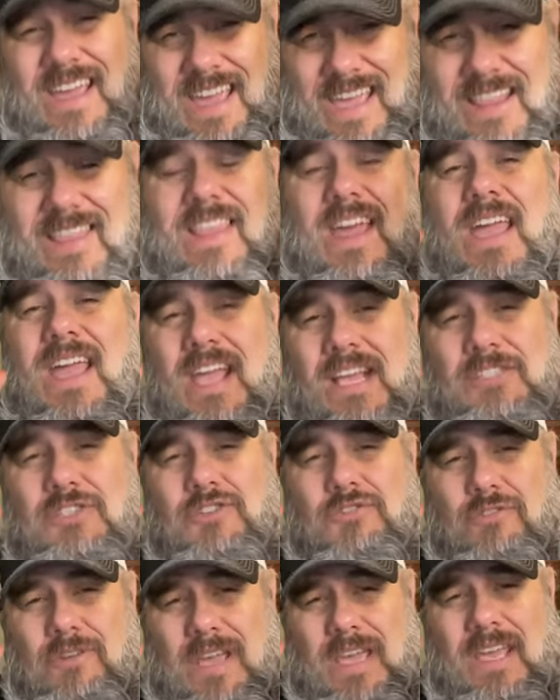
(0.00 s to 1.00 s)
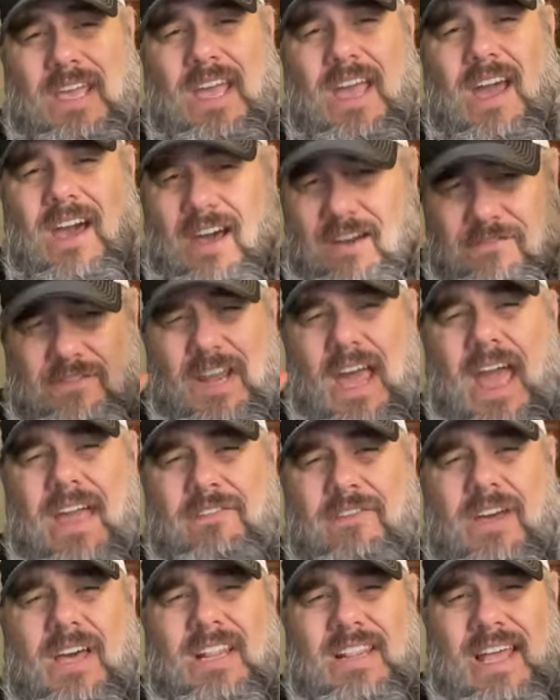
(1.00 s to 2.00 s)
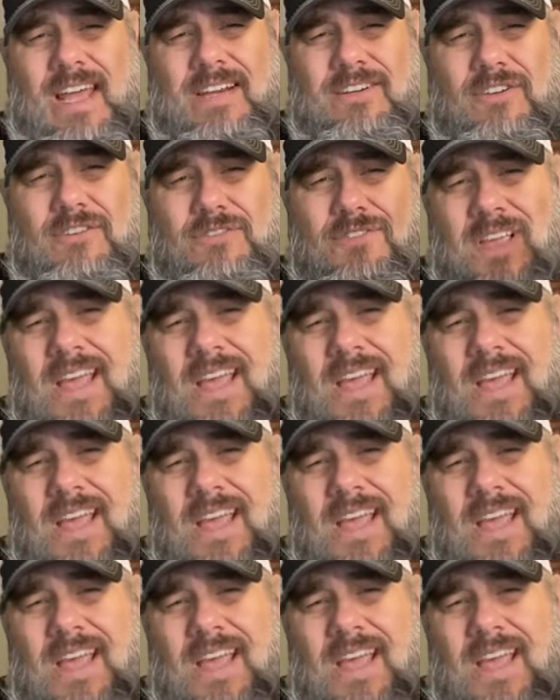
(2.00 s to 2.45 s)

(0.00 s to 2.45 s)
in the history of knife collectors.